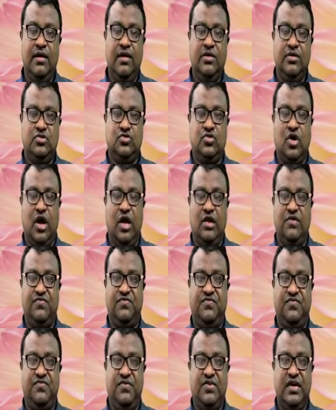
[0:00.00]

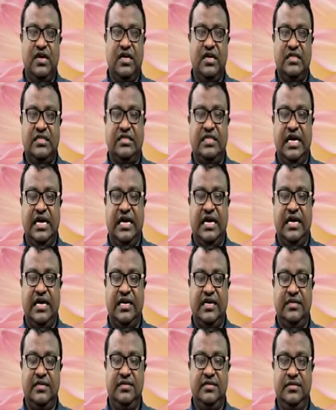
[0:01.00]
solve
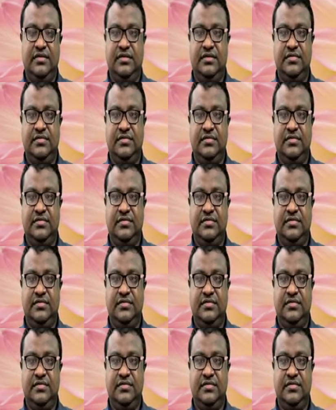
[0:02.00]
the